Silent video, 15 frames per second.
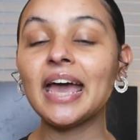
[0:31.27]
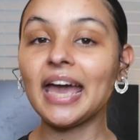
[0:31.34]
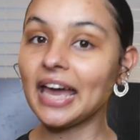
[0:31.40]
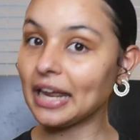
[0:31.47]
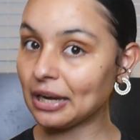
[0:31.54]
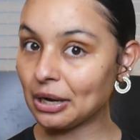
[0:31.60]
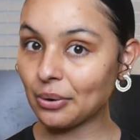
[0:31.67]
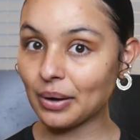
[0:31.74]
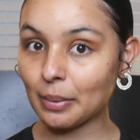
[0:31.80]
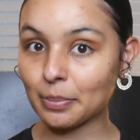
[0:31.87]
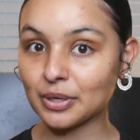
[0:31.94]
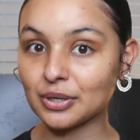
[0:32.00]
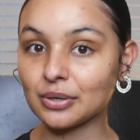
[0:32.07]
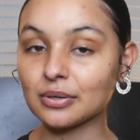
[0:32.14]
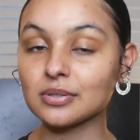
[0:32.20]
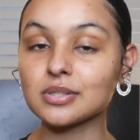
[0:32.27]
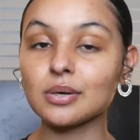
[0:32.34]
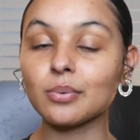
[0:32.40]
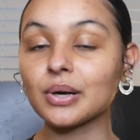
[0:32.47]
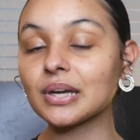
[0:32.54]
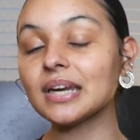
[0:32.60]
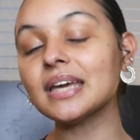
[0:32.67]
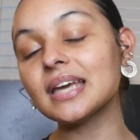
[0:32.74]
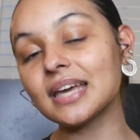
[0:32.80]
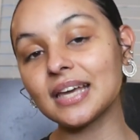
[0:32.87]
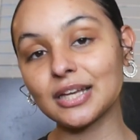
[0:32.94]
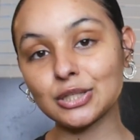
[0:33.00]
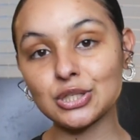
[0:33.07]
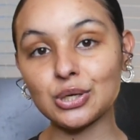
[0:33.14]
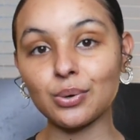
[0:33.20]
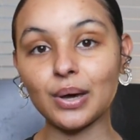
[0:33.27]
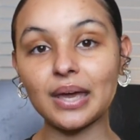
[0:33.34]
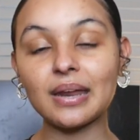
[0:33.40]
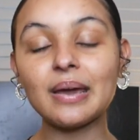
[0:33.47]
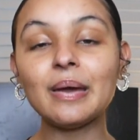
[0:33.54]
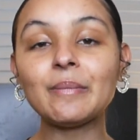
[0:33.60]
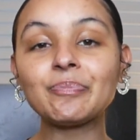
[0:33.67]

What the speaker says: and no epidural. So we're going to get into it.